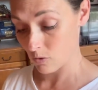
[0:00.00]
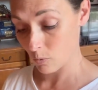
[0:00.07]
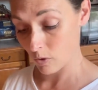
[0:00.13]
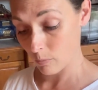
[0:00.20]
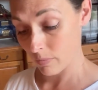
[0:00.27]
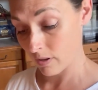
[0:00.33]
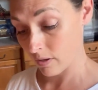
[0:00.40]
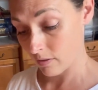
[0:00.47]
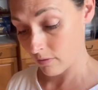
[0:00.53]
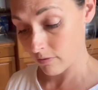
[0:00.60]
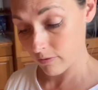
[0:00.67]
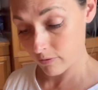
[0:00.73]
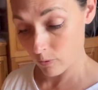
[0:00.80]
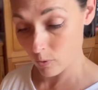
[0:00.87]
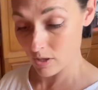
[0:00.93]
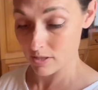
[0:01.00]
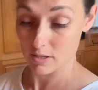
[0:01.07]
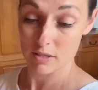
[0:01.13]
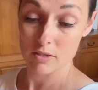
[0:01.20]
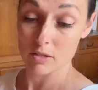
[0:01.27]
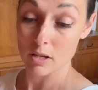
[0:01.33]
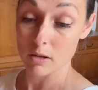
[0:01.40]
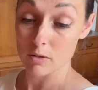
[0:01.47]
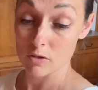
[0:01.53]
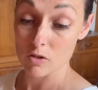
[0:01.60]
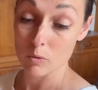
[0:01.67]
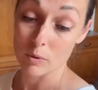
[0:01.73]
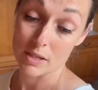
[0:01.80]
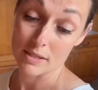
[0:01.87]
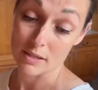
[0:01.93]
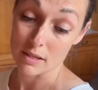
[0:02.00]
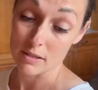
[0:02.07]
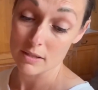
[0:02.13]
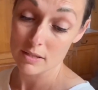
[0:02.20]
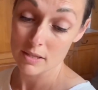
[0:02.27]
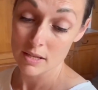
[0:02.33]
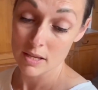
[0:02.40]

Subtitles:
would have been $46.20.